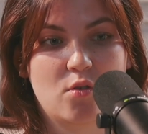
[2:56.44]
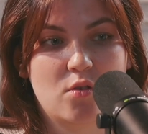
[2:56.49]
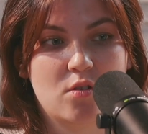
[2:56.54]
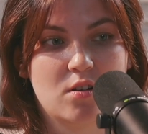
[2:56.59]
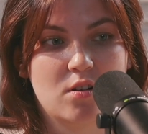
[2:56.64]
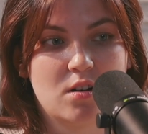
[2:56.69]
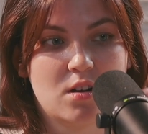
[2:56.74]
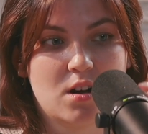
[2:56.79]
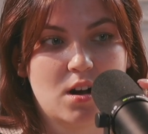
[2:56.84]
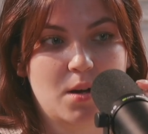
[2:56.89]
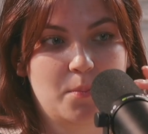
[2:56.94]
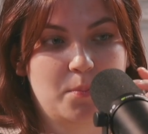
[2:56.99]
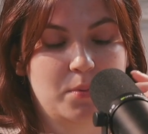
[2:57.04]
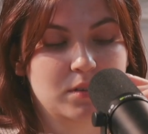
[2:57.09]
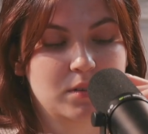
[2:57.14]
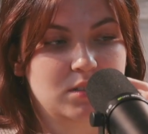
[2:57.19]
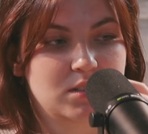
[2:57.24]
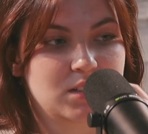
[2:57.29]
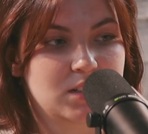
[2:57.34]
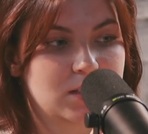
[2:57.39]
for
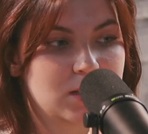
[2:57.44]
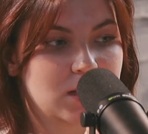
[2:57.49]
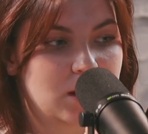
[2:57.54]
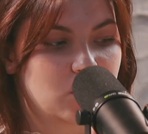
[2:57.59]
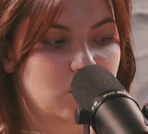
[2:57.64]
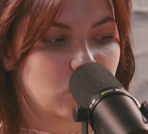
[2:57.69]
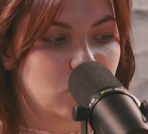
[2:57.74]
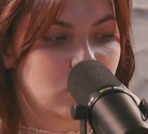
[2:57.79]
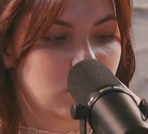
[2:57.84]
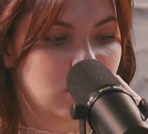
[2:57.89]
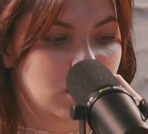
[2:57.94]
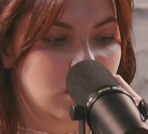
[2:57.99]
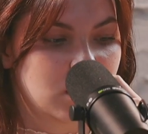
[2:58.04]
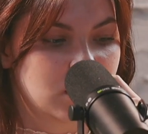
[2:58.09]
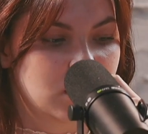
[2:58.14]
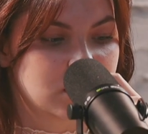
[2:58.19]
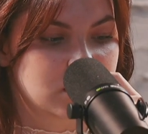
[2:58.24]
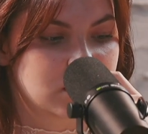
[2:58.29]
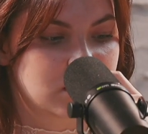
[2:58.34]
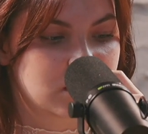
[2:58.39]
up until I
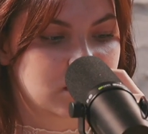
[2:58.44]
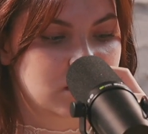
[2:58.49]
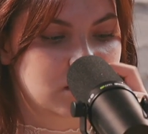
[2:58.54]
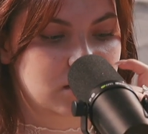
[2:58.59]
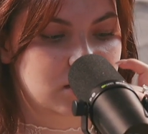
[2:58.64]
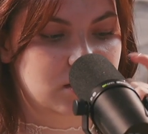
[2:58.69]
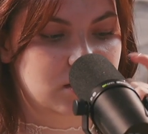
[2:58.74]
was